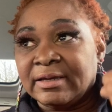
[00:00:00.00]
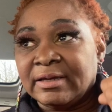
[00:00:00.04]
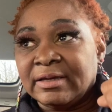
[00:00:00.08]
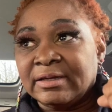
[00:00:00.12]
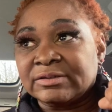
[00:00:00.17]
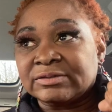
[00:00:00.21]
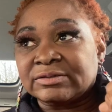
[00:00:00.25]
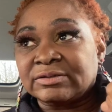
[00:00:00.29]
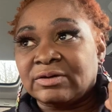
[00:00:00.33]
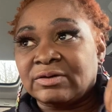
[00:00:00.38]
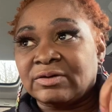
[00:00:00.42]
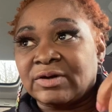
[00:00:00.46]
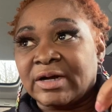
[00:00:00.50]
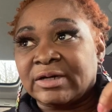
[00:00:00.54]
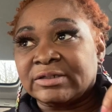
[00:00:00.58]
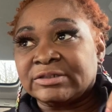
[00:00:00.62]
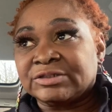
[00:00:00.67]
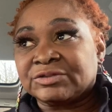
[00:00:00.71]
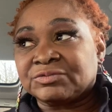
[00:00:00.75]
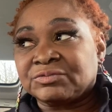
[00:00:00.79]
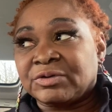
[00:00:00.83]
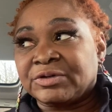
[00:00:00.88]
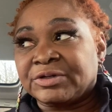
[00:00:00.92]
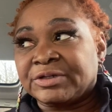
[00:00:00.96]
So I
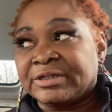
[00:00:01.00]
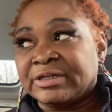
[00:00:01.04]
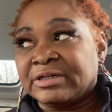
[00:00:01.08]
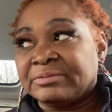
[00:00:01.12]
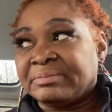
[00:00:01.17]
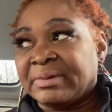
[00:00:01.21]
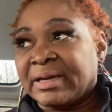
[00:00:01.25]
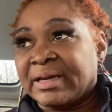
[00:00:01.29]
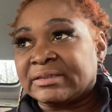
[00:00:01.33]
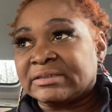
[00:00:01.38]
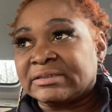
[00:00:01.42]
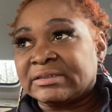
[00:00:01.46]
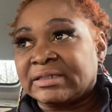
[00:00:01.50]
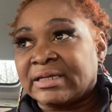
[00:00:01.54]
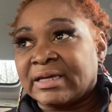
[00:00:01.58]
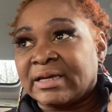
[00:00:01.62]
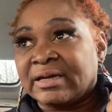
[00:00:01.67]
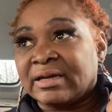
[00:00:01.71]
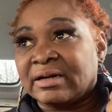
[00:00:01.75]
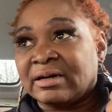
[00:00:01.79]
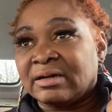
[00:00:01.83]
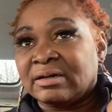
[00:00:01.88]
just want to get back to that.